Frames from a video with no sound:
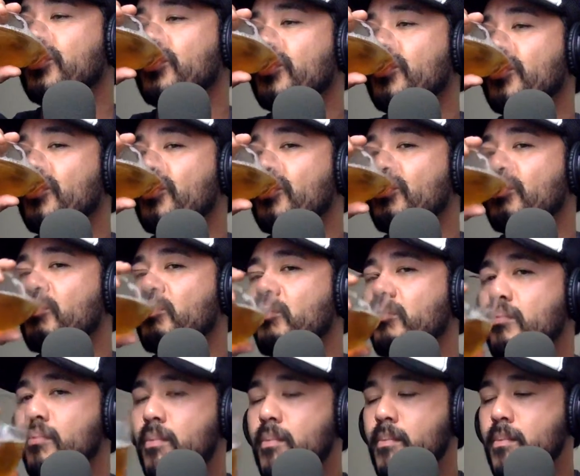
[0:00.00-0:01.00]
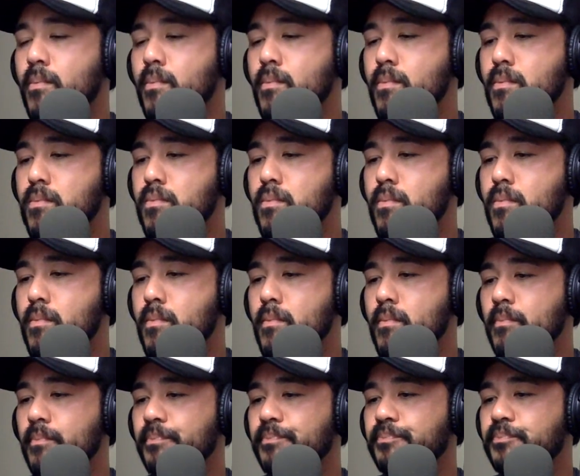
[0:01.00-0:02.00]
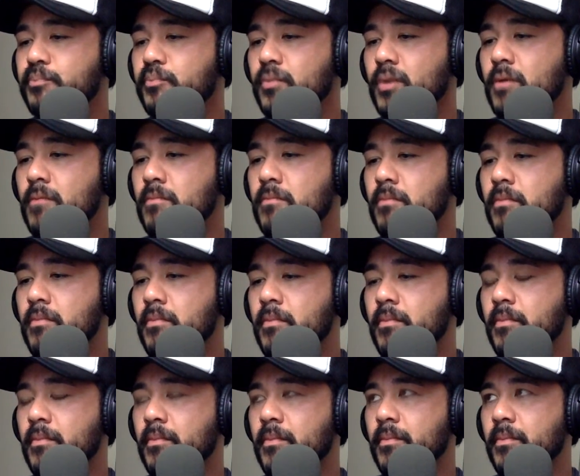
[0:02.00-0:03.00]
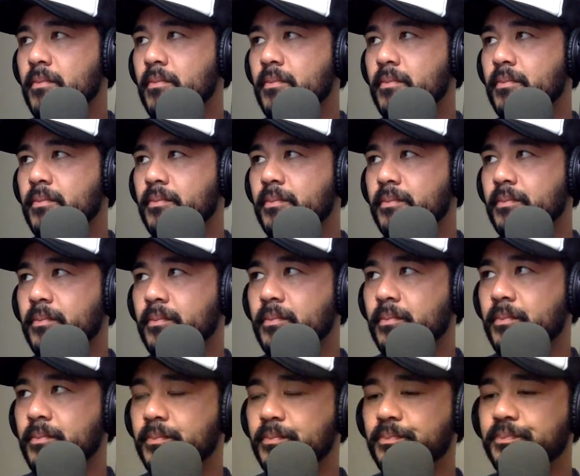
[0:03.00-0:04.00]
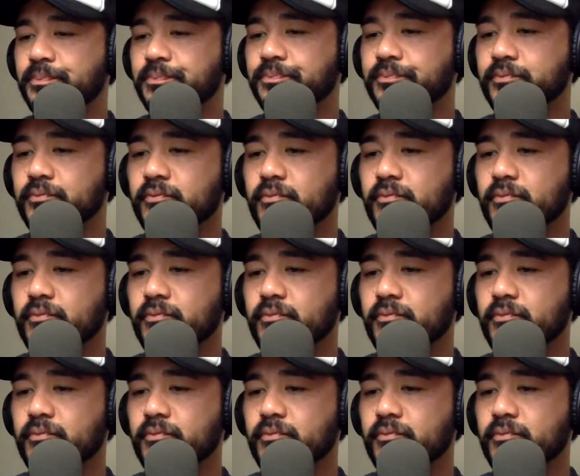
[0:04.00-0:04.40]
No one is speaking in this clip.